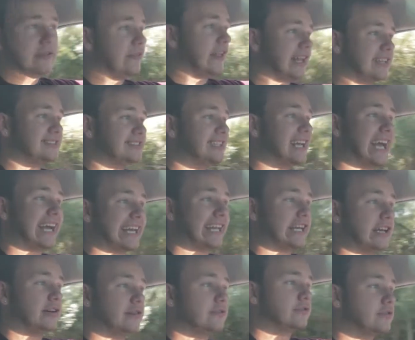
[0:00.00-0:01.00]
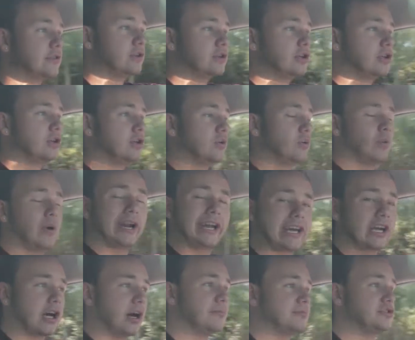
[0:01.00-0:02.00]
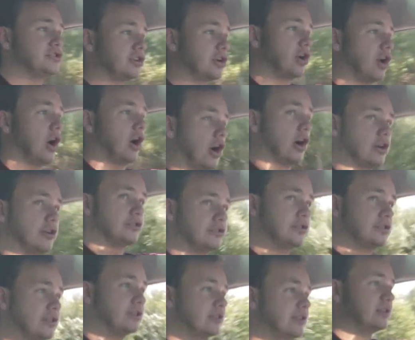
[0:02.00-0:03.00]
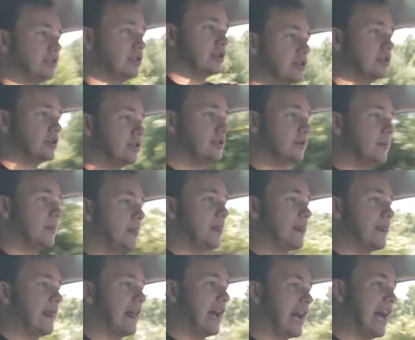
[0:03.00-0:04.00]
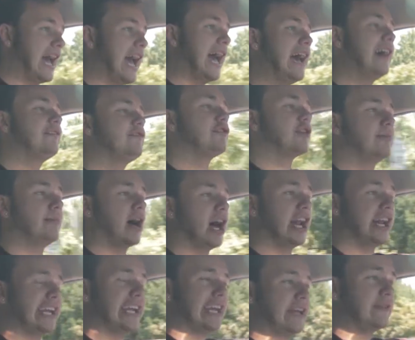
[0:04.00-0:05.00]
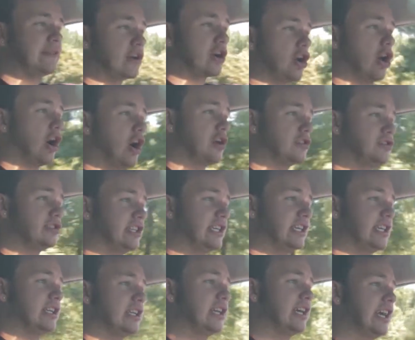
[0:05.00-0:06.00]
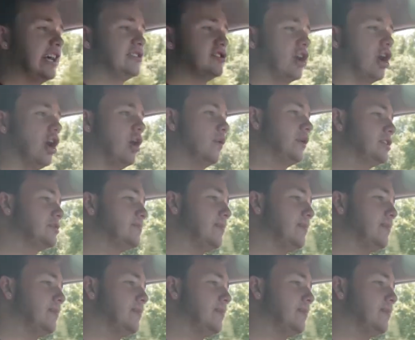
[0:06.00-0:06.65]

that's negative when it comes to cars. Everybody in the car scene is always